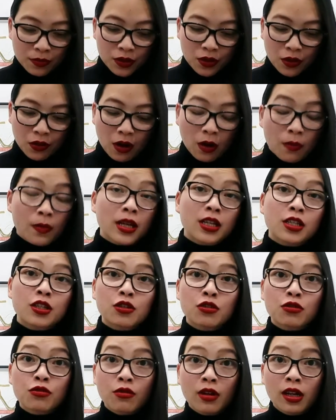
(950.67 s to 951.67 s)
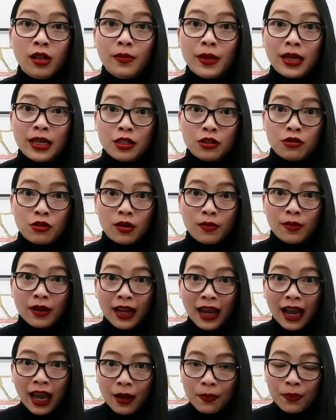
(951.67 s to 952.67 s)
So I'm extremely,
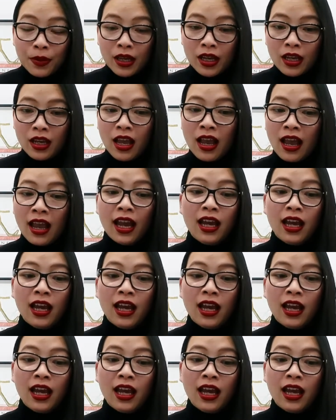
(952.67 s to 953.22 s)
extremely happy.